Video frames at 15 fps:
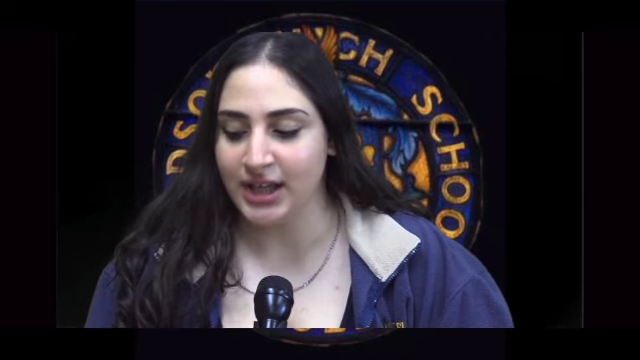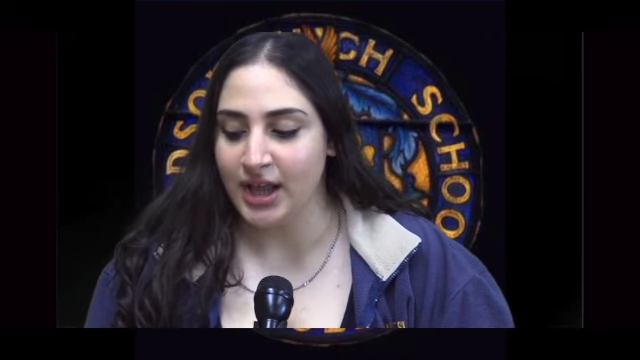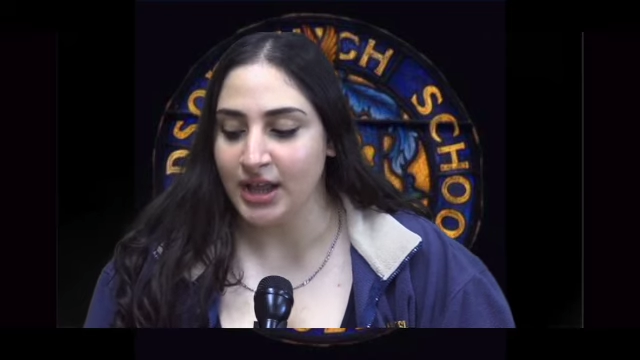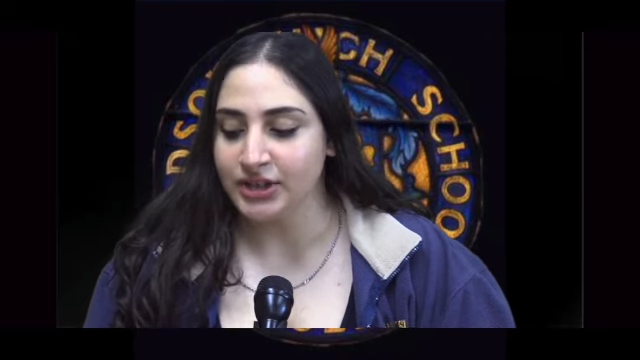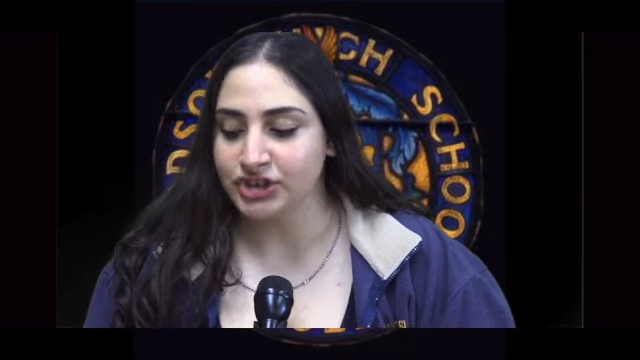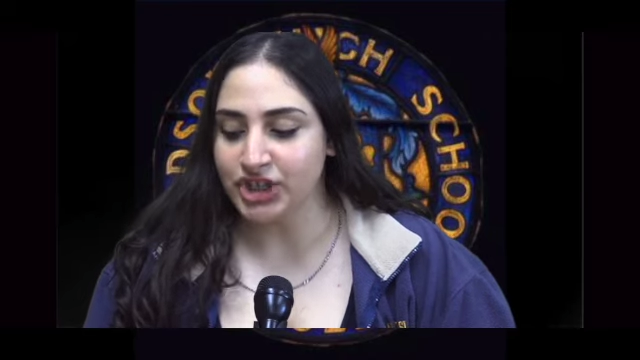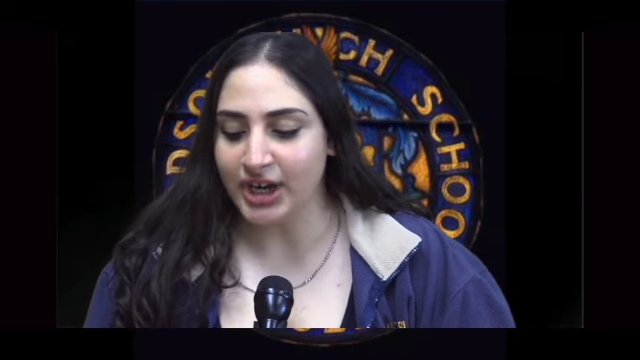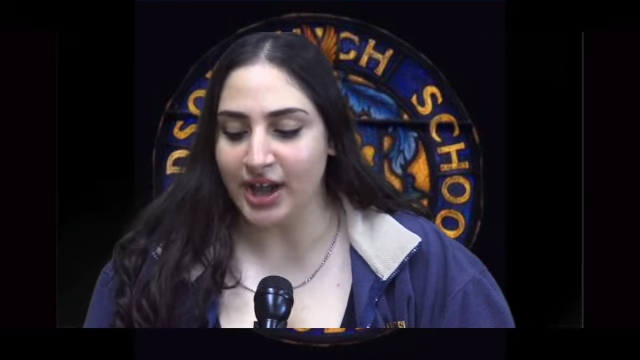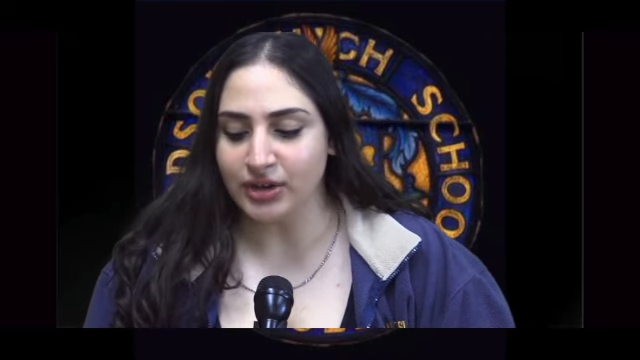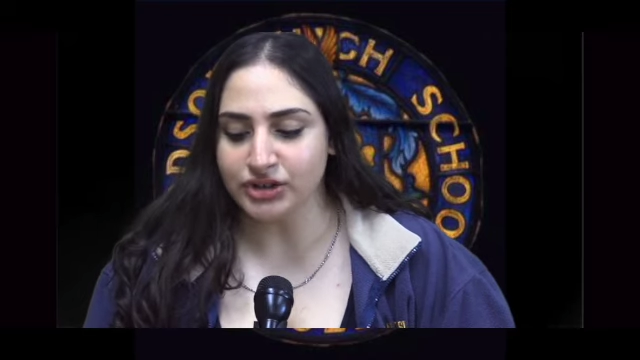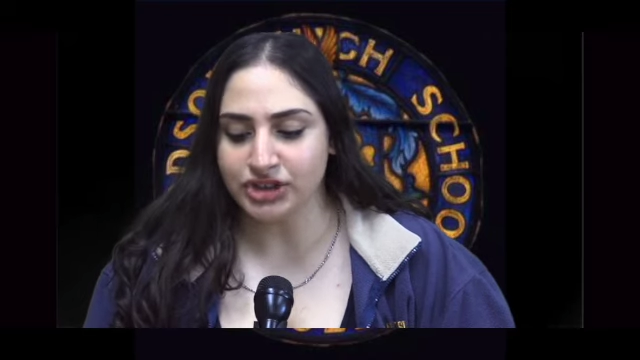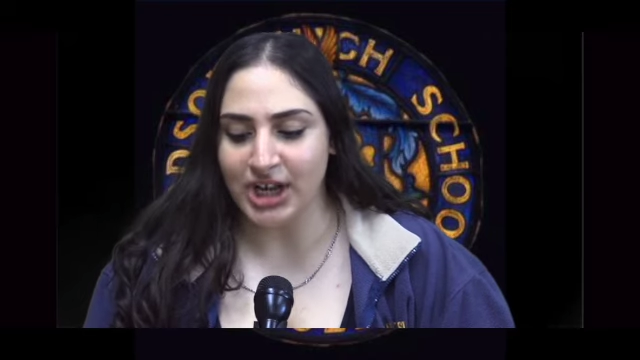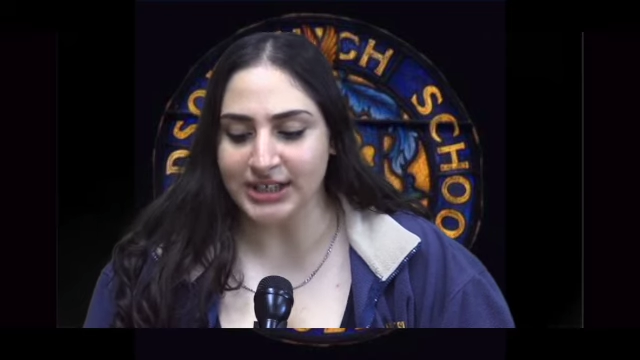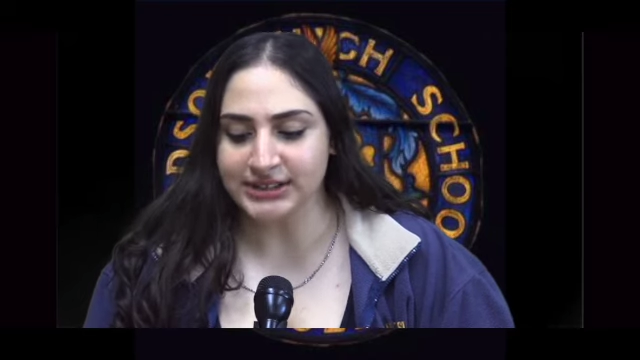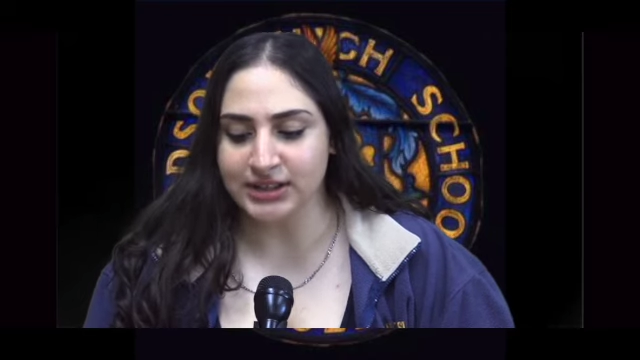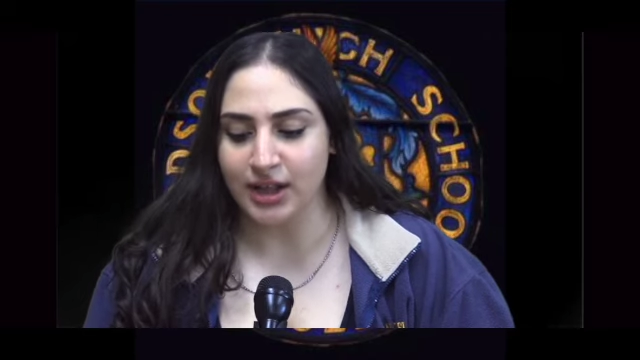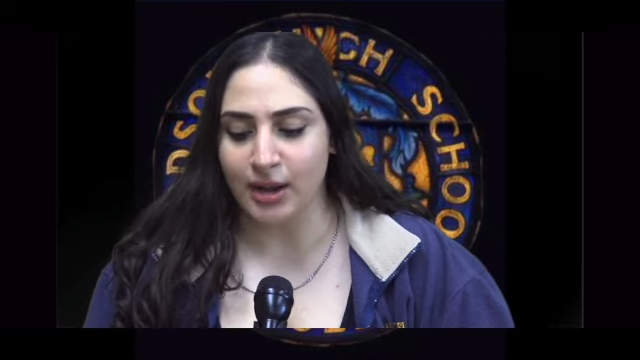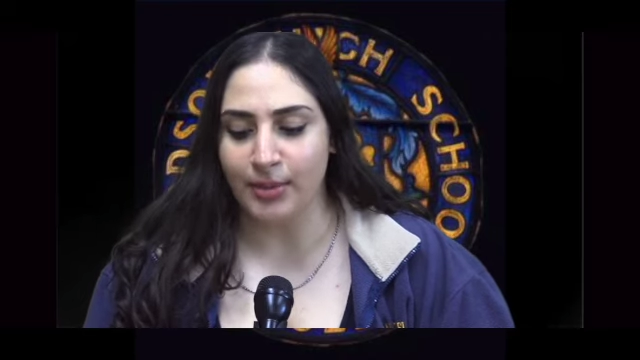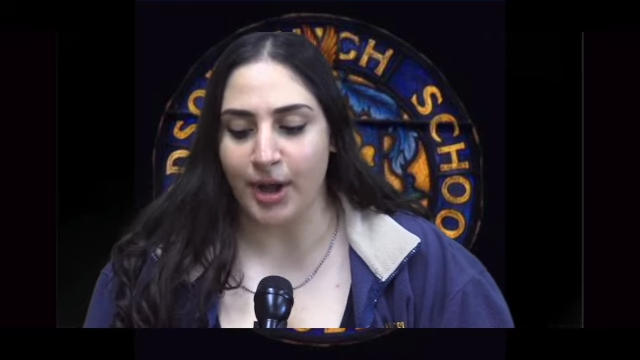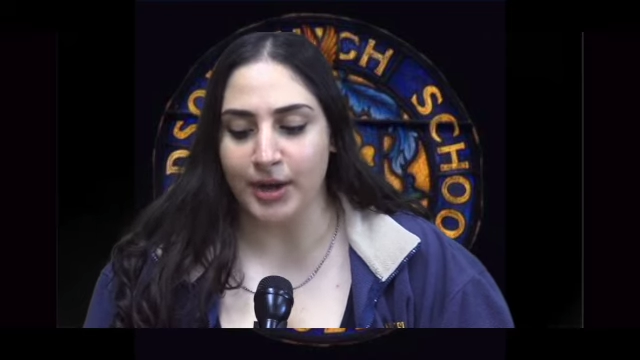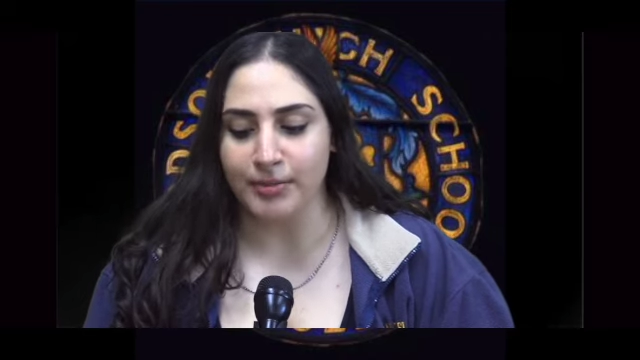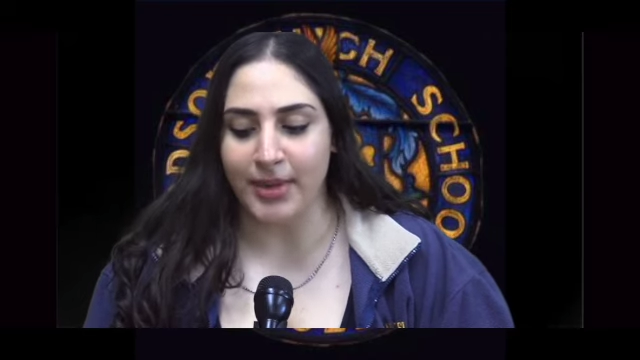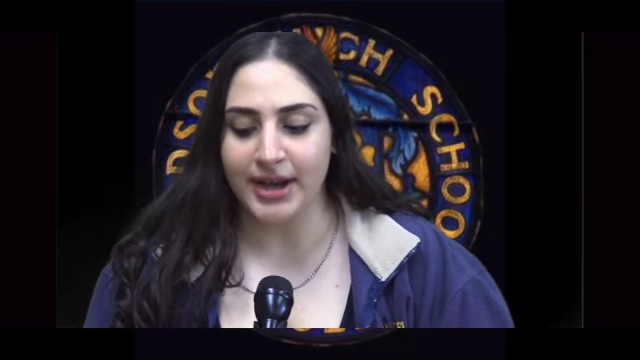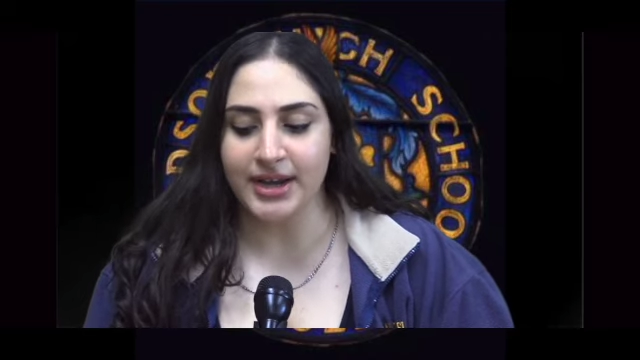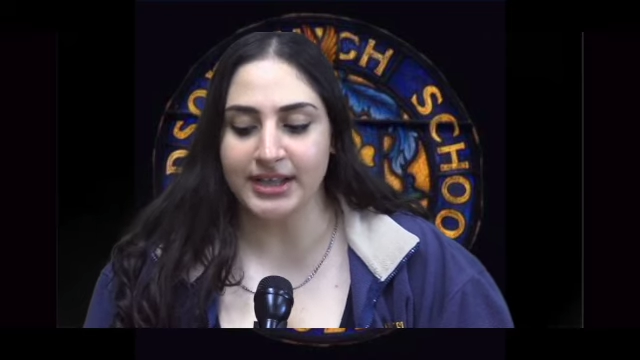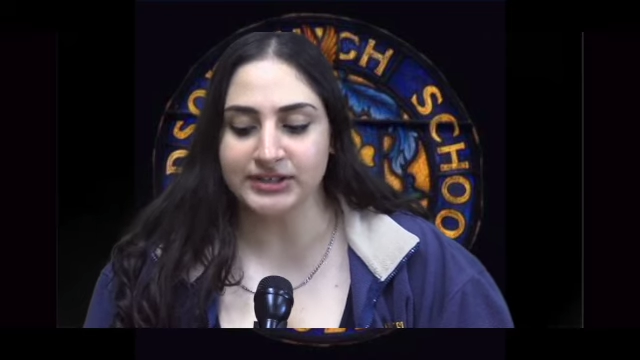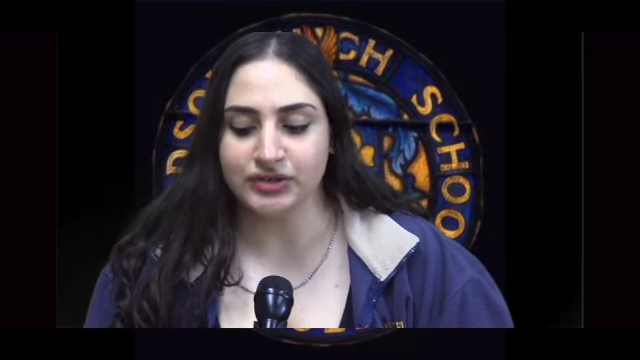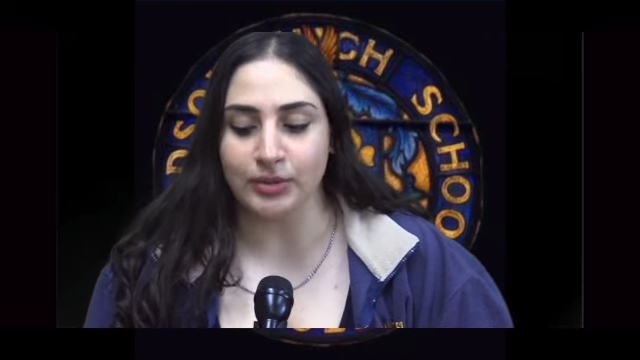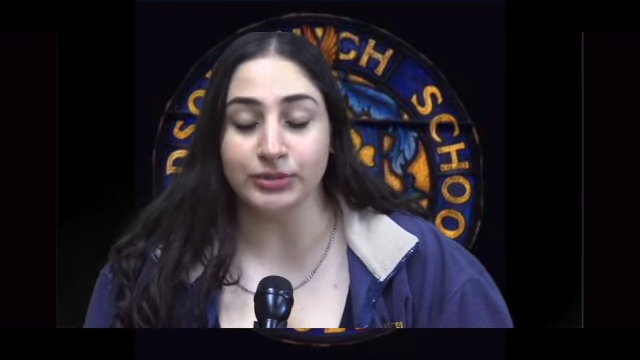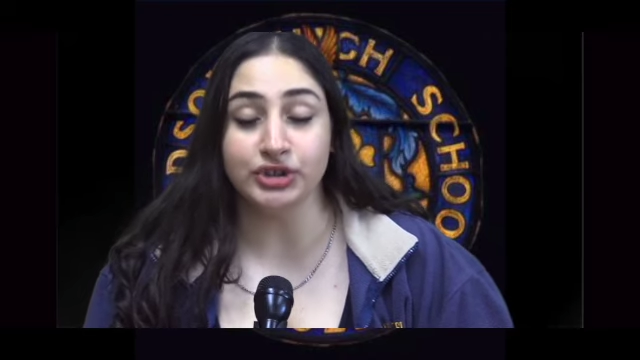check out Chess Club on Mondays
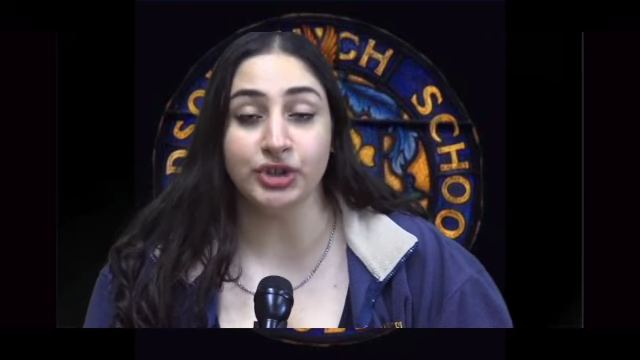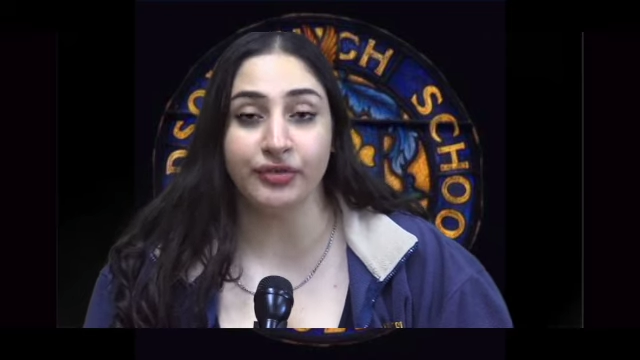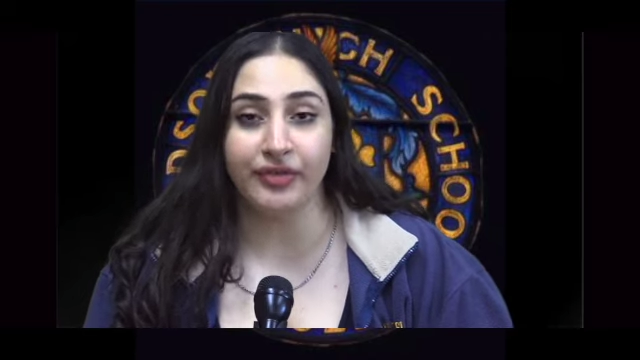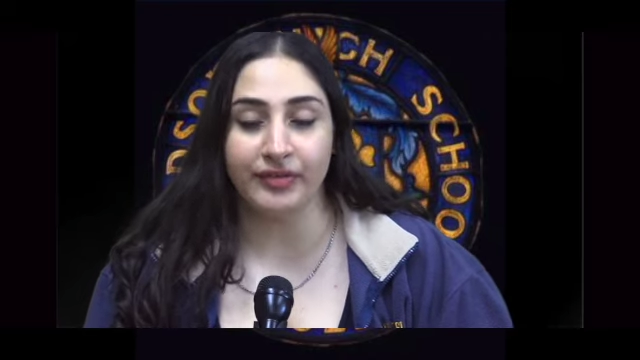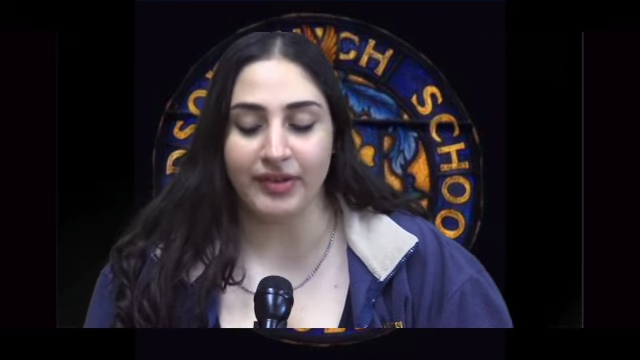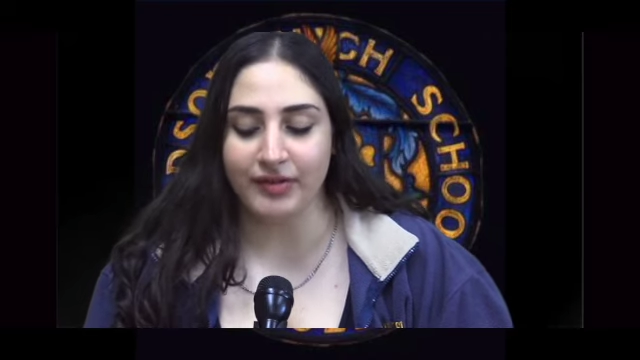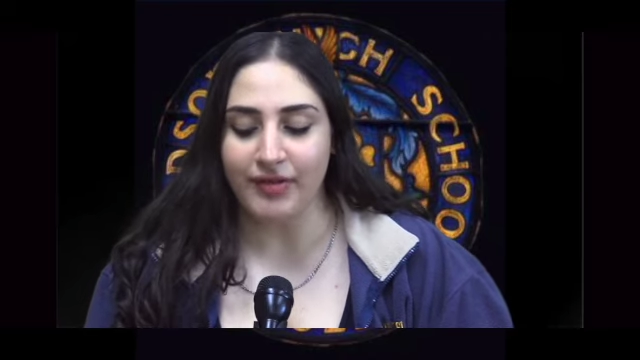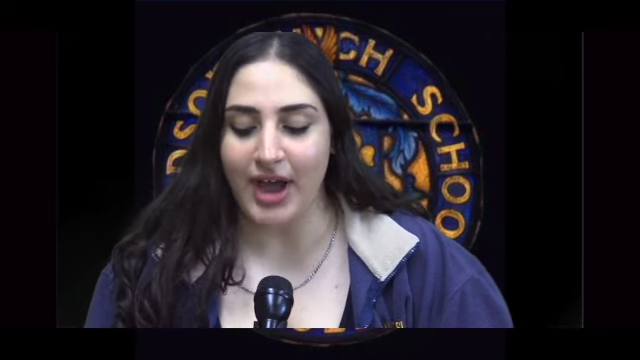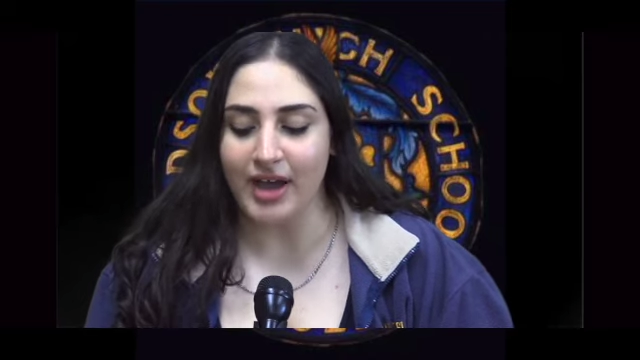from 2:55